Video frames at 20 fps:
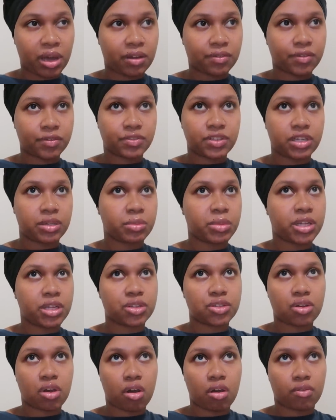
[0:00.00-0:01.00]
15 minutes
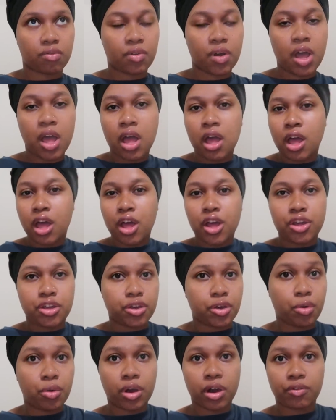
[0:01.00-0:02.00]
of
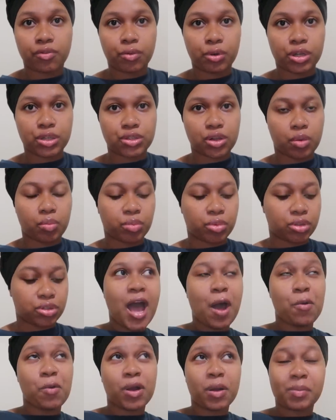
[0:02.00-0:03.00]
yoga, for example. I
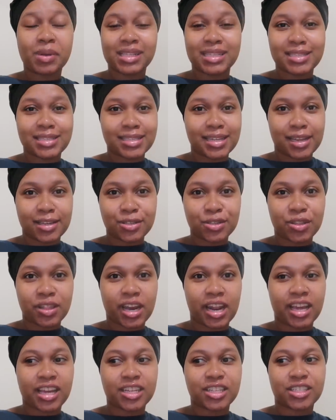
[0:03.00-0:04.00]
woke up at 6 so that I
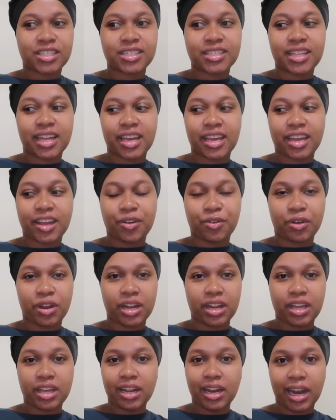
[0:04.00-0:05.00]
can just like get ready,
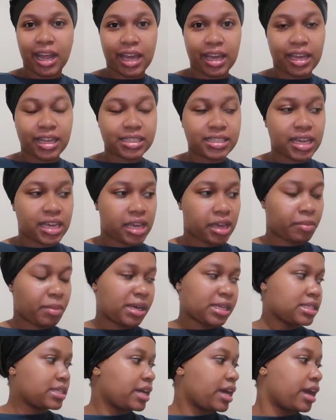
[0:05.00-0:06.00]
like taking my
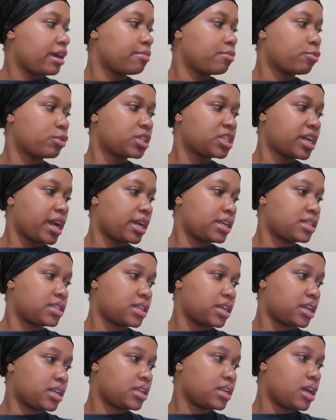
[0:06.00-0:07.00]
time, which I did.
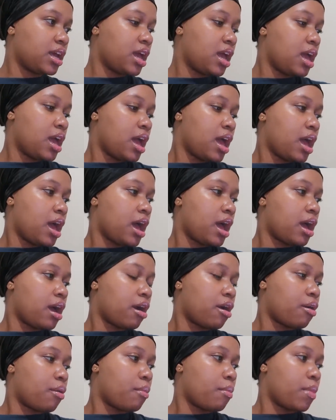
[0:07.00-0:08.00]

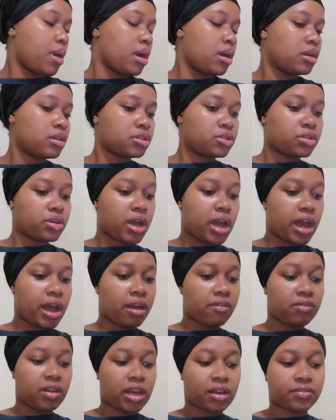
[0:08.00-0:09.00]
So yeah, I have
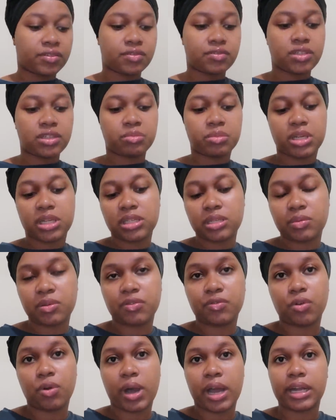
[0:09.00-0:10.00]
like 15 minutes before
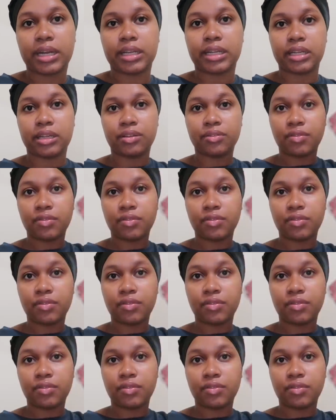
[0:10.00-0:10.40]
I leave,